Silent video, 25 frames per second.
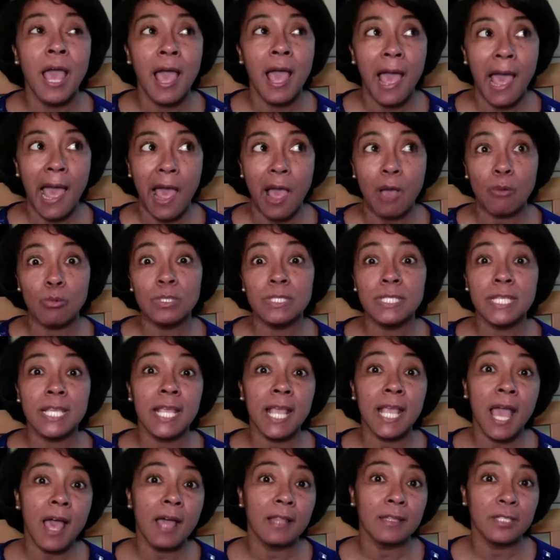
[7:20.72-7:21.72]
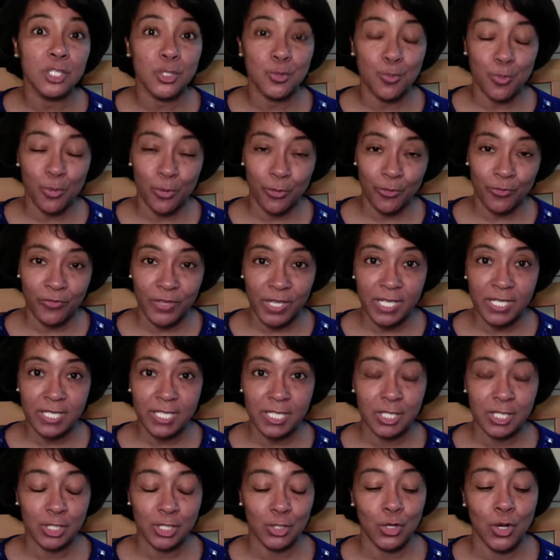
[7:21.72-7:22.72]
I was a college
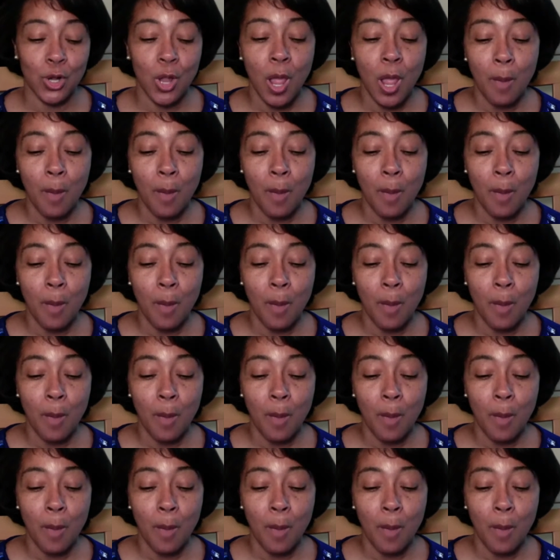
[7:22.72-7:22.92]
professor.